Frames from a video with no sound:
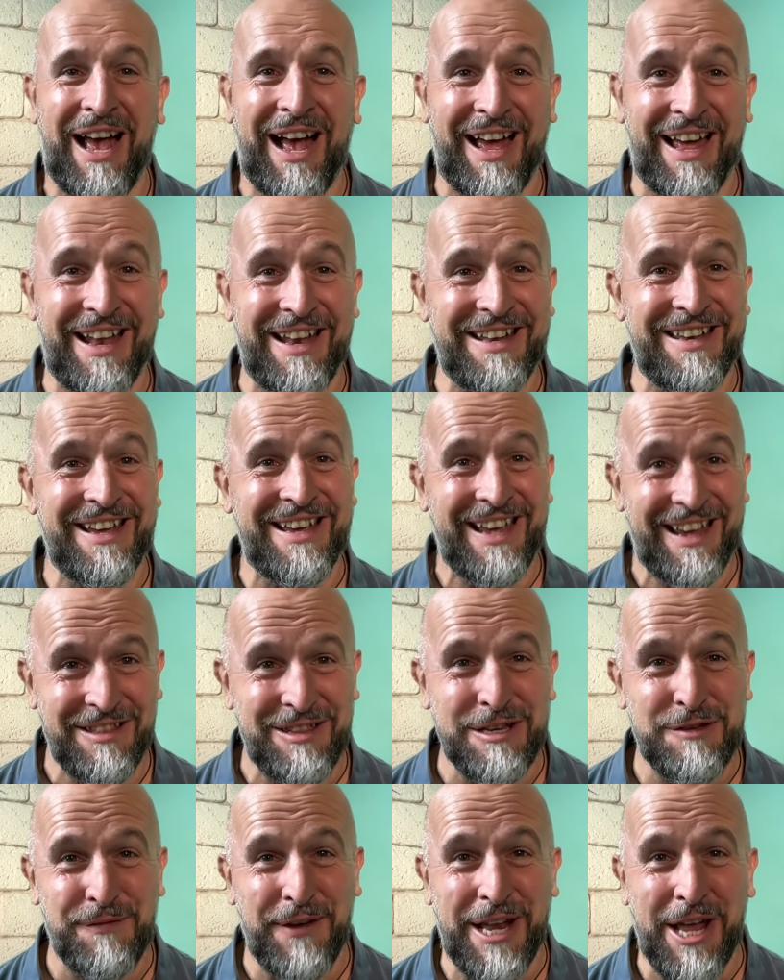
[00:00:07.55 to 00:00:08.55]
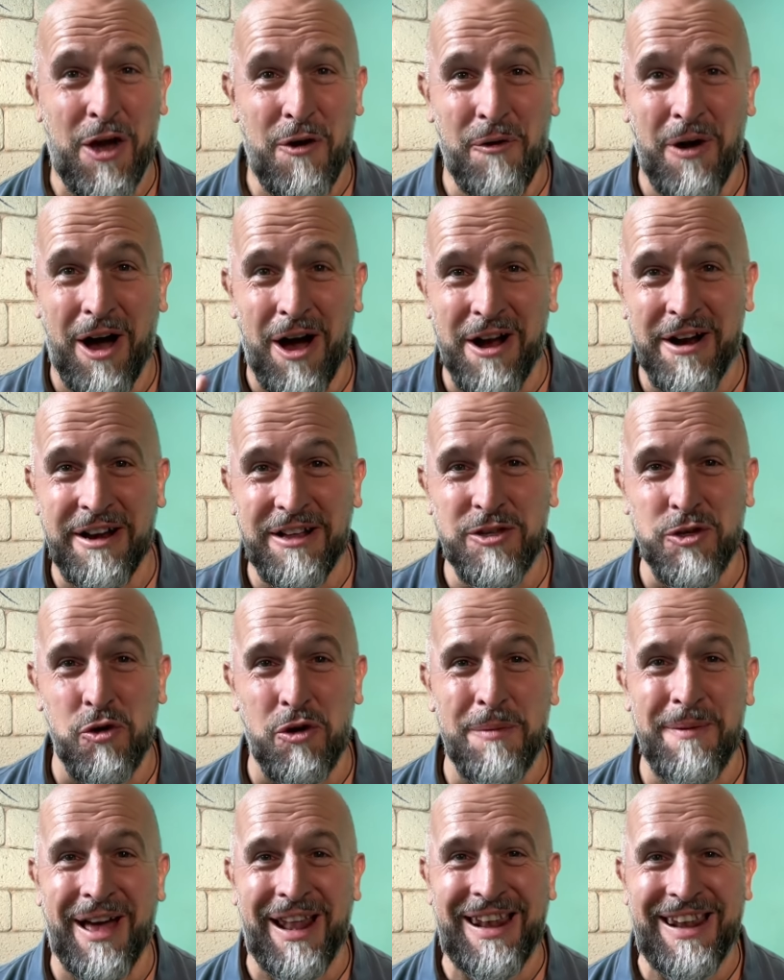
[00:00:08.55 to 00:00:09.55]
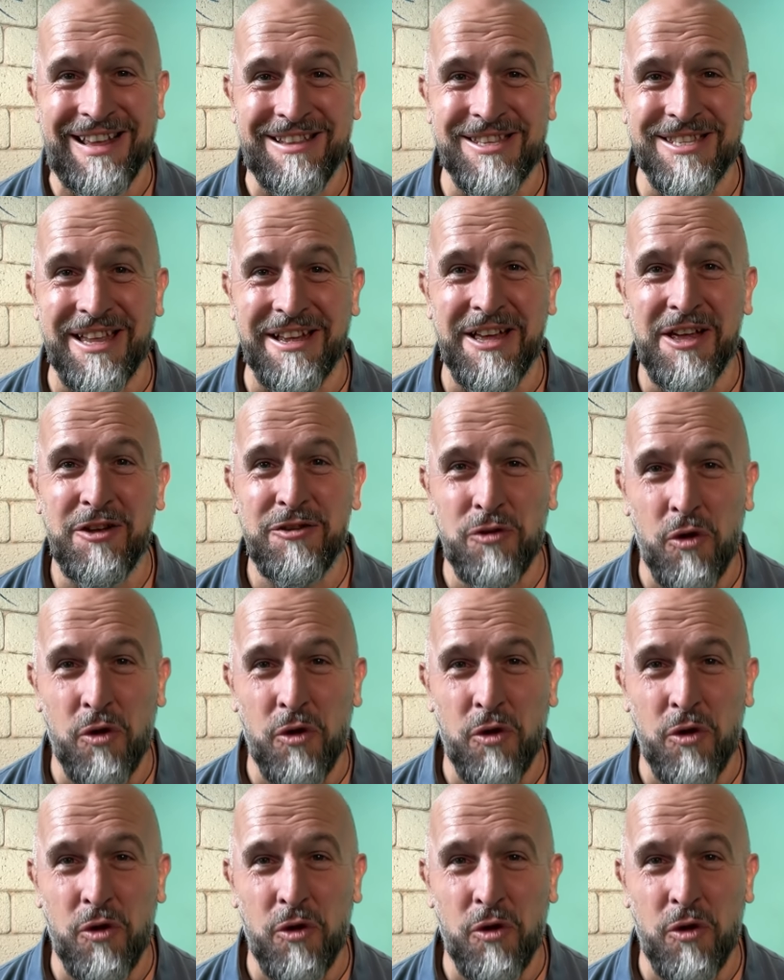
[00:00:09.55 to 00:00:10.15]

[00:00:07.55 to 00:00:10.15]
And in this video, I'm going to talk about Leinster,